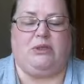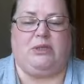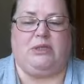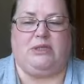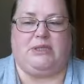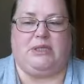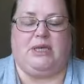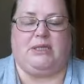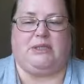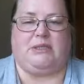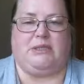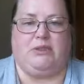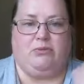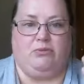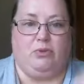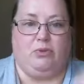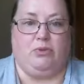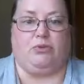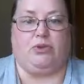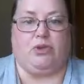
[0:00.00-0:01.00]
You need to get to
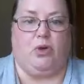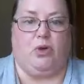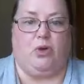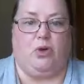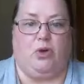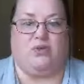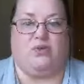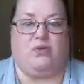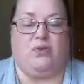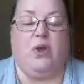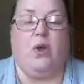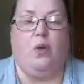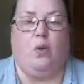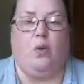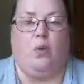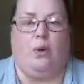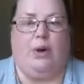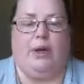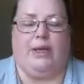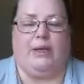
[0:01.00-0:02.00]
the root cause of
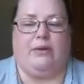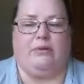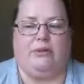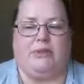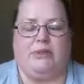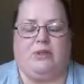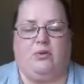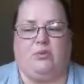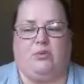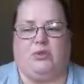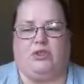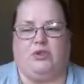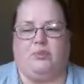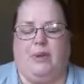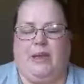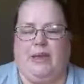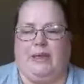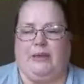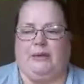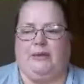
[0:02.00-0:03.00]
why you're in so much
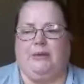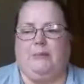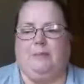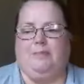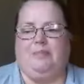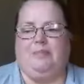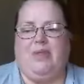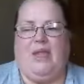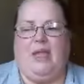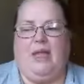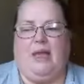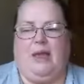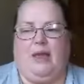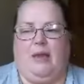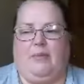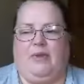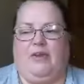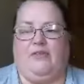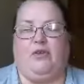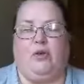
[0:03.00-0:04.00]
pain.
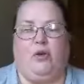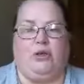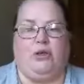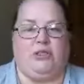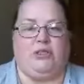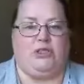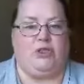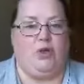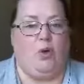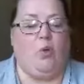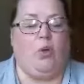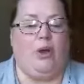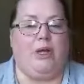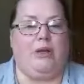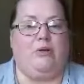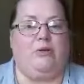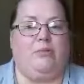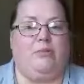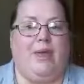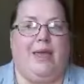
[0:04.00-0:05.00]
If you already know
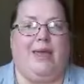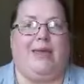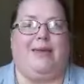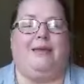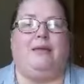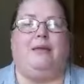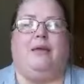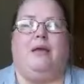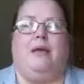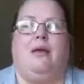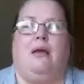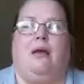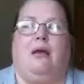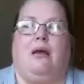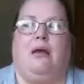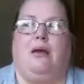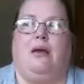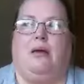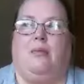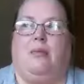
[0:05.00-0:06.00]
why you're in pain,
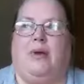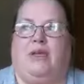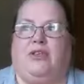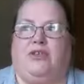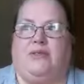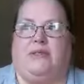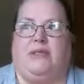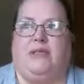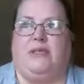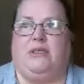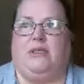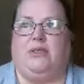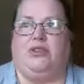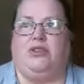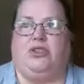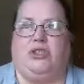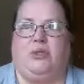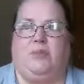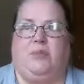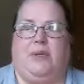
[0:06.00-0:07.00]
and you're seeing
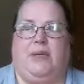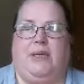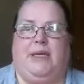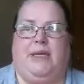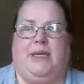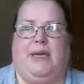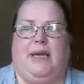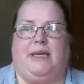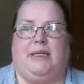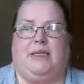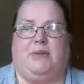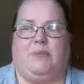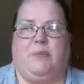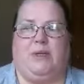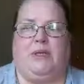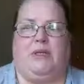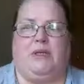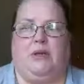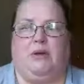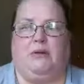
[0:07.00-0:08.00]
your GP and it's
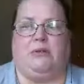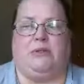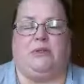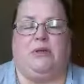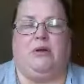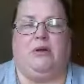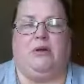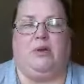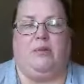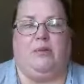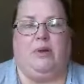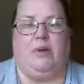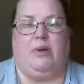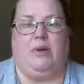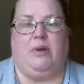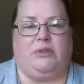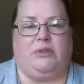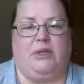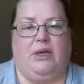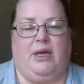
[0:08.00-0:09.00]
been a long time,
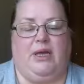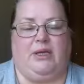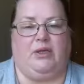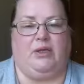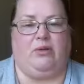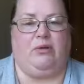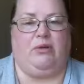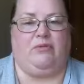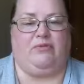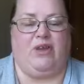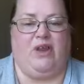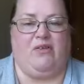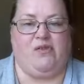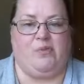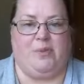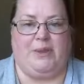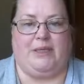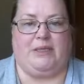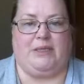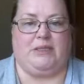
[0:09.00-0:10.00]
and you have
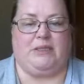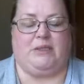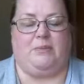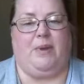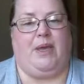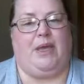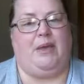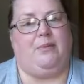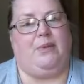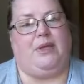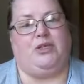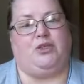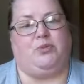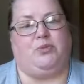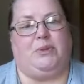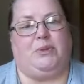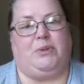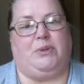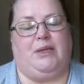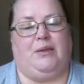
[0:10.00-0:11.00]
never been to the pain
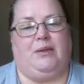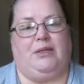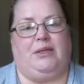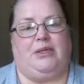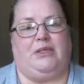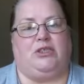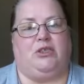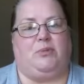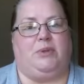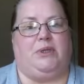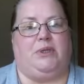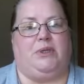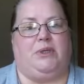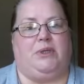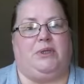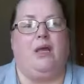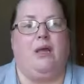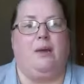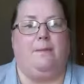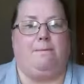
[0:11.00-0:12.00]
management clinic in Dublin,
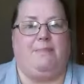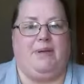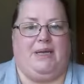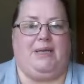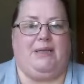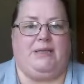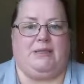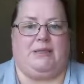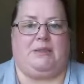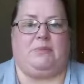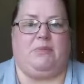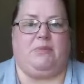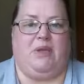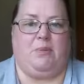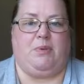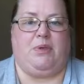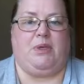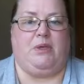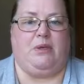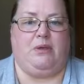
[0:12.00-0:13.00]
please
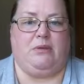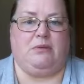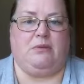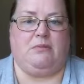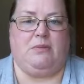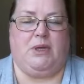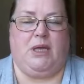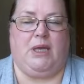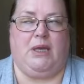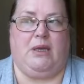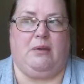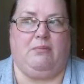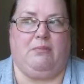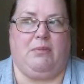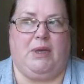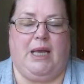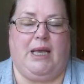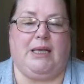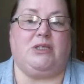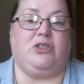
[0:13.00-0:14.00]
maybe
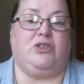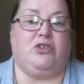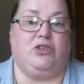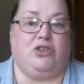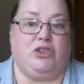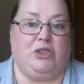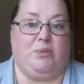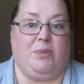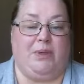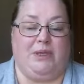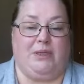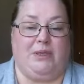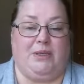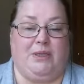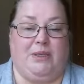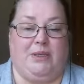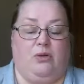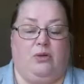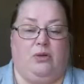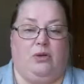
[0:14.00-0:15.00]
ask your GP
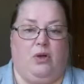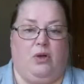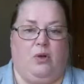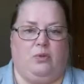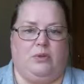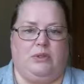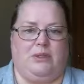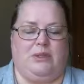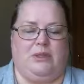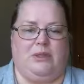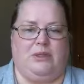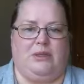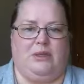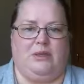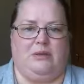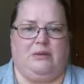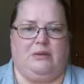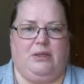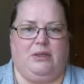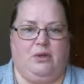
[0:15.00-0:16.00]
that you could go and see
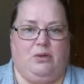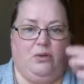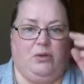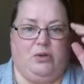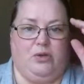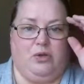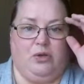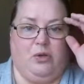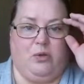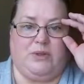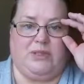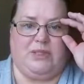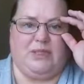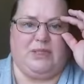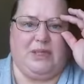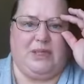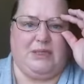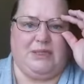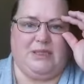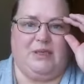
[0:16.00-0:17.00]
you could go
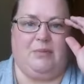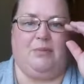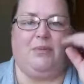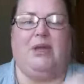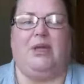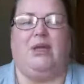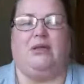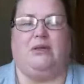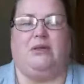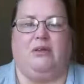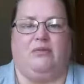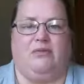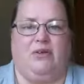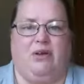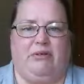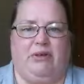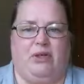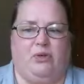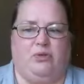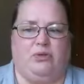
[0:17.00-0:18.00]
see that team. They're
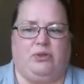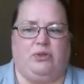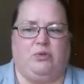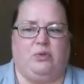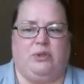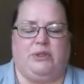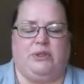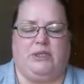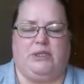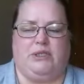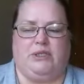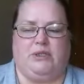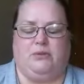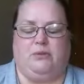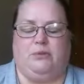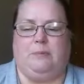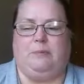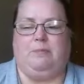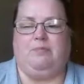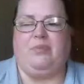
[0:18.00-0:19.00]
very good at what they
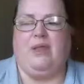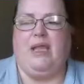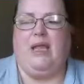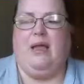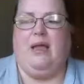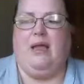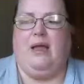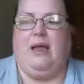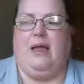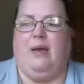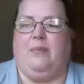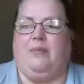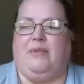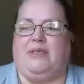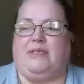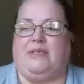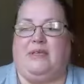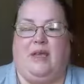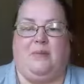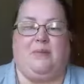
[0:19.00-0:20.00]
do.
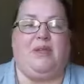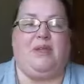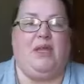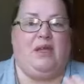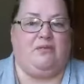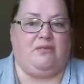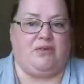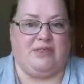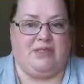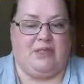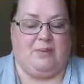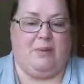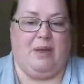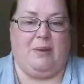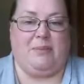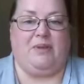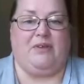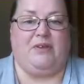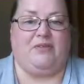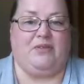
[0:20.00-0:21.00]
The same thing for sleep
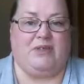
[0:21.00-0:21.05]
apnea.